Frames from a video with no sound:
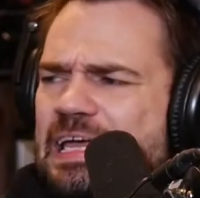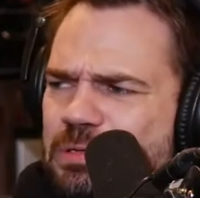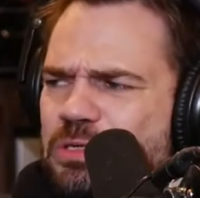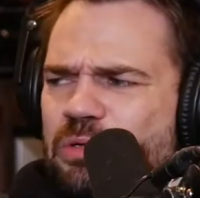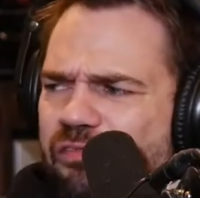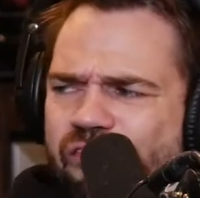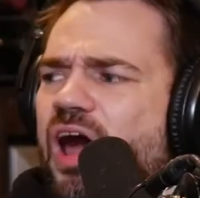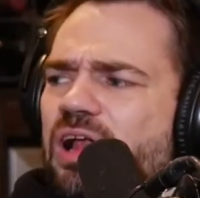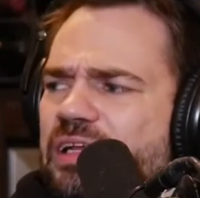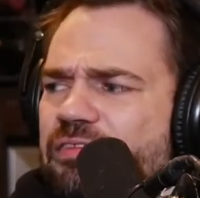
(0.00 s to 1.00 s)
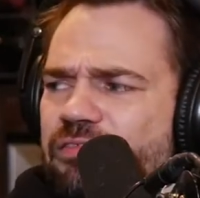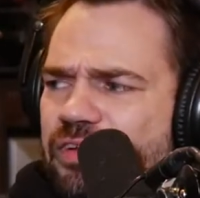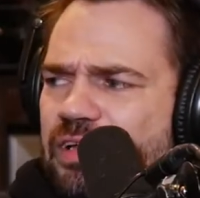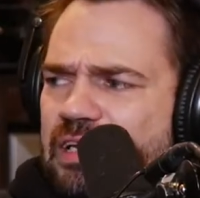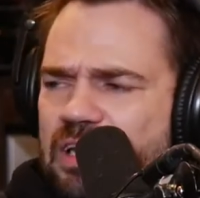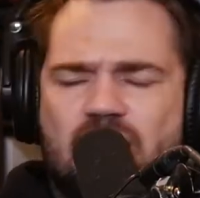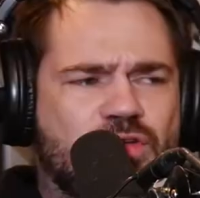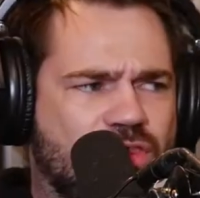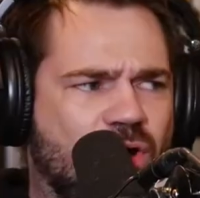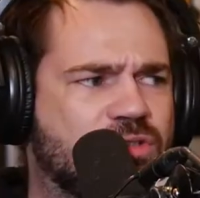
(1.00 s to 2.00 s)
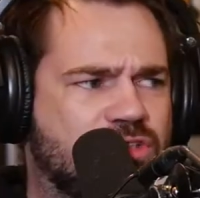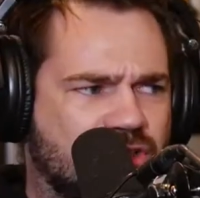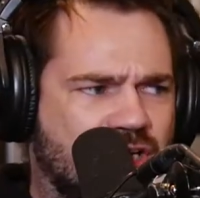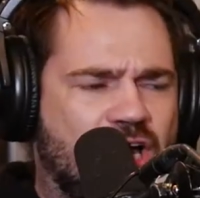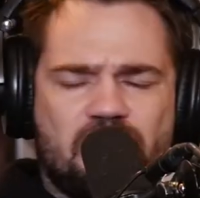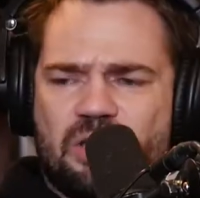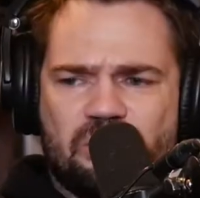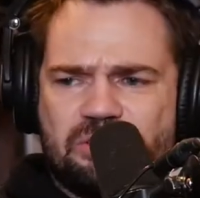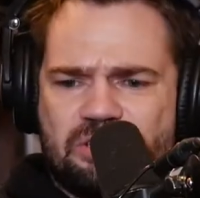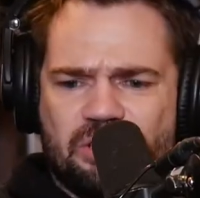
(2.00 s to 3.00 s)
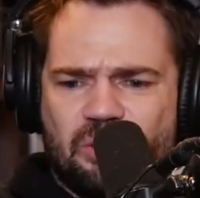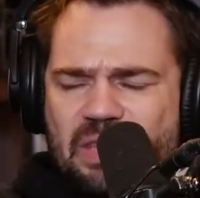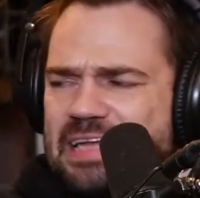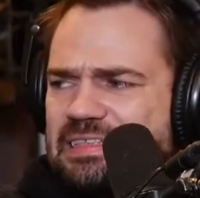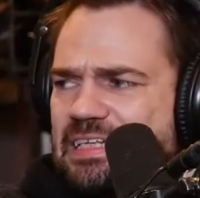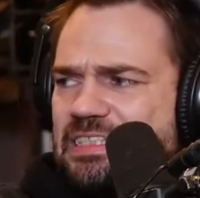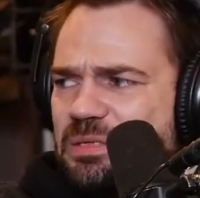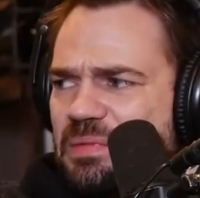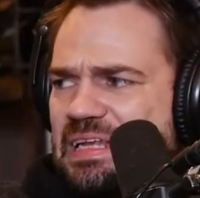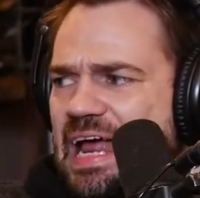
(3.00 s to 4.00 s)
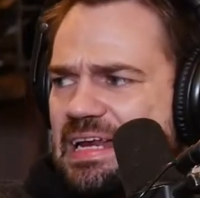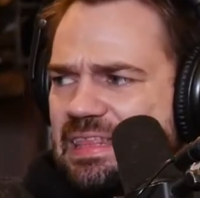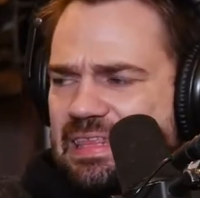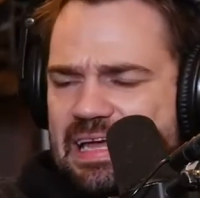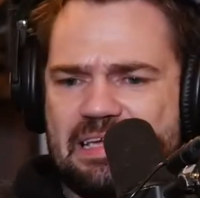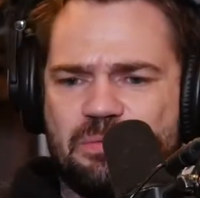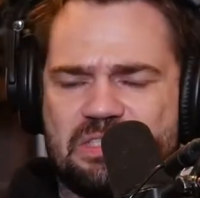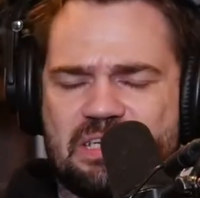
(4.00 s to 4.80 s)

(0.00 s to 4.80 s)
He was only falling in love with those two. Right. Those two. That doesn't mean anything.